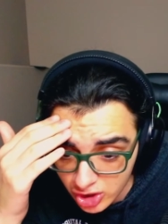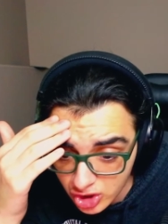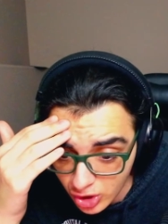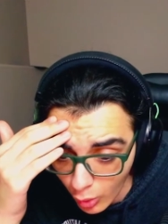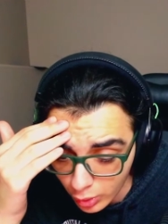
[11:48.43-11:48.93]
to
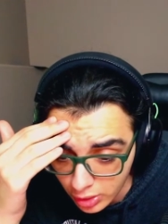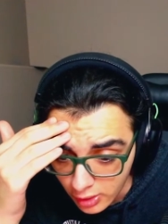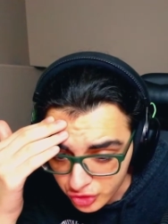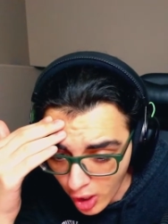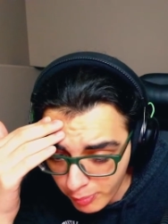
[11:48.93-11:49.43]
stone.
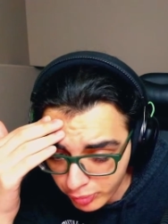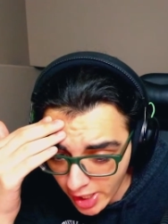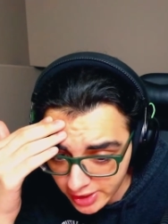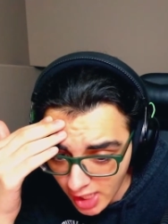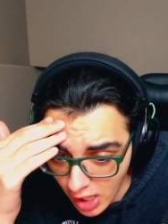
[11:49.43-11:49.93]
Stop
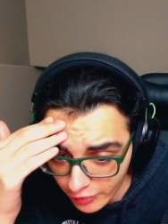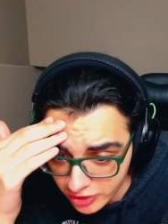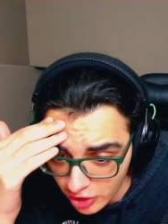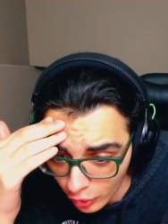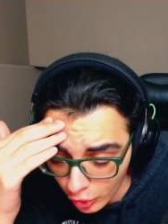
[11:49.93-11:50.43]
right now.
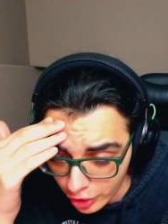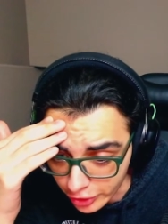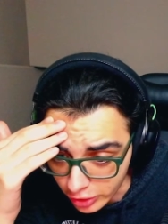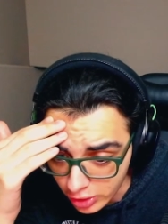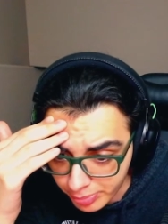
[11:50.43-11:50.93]
That's an
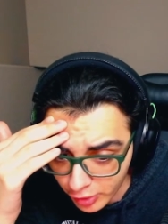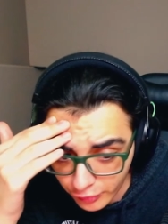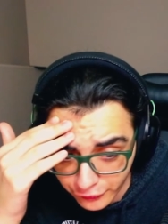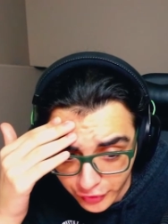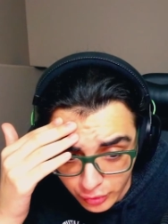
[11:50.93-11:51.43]
order.
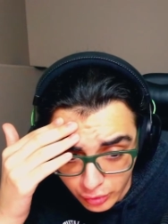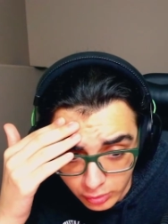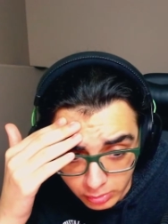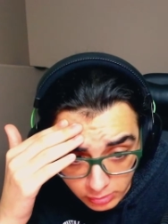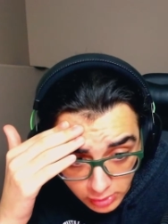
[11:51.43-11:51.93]

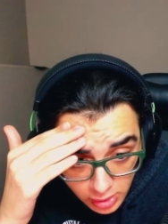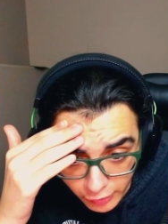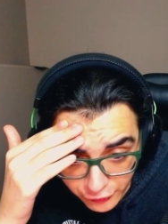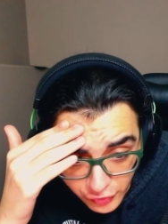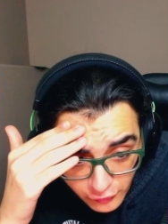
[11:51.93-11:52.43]
Perfume.
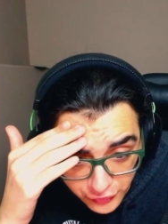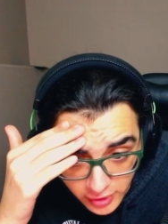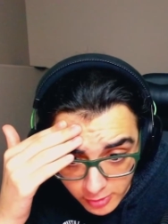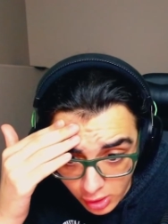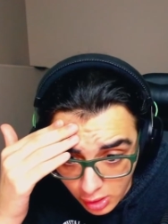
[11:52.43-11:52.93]
Perfume
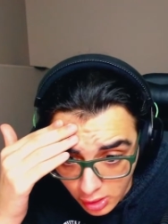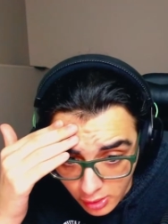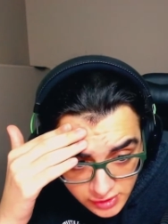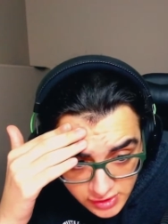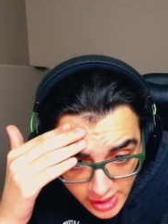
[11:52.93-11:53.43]
femur?
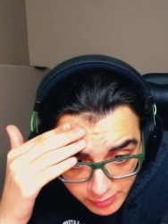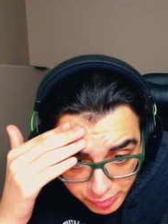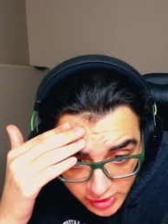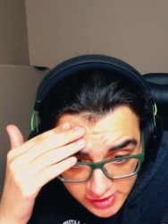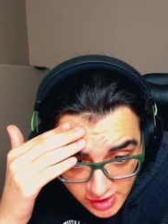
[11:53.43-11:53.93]
Snake
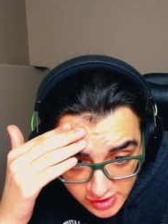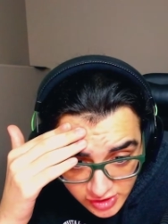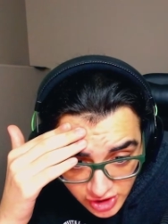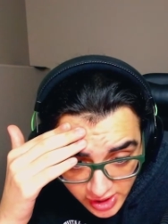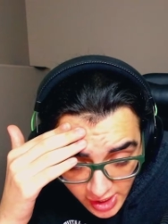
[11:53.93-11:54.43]
princess,
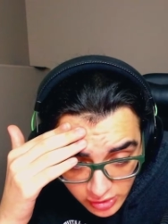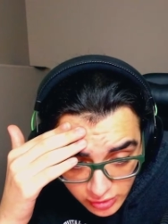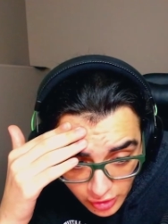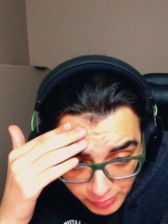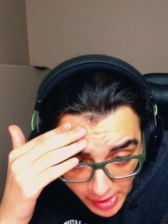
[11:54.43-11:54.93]
she can't
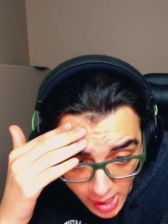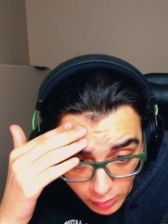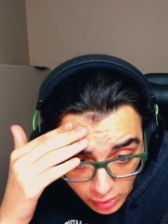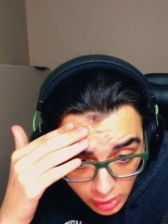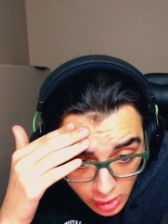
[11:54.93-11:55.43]
use her
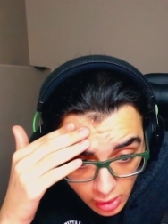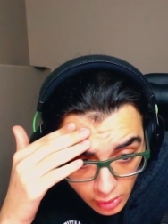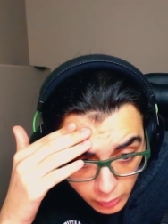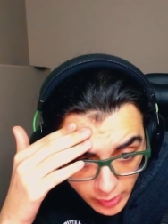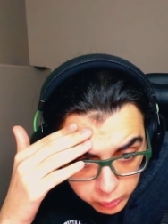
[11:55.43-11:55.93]
power.
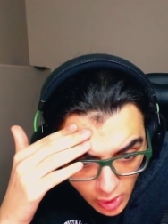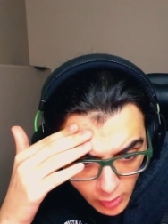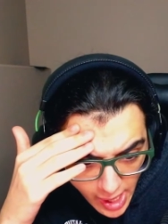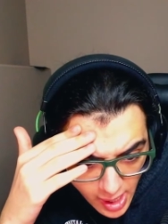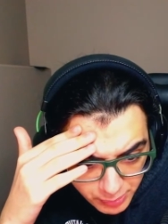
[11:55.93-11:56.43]
Wait, what?
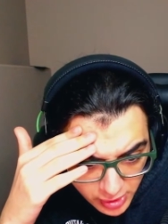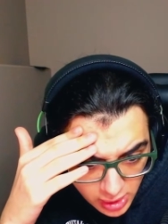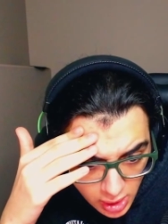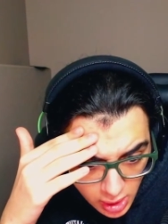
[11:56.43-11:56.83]
What happened?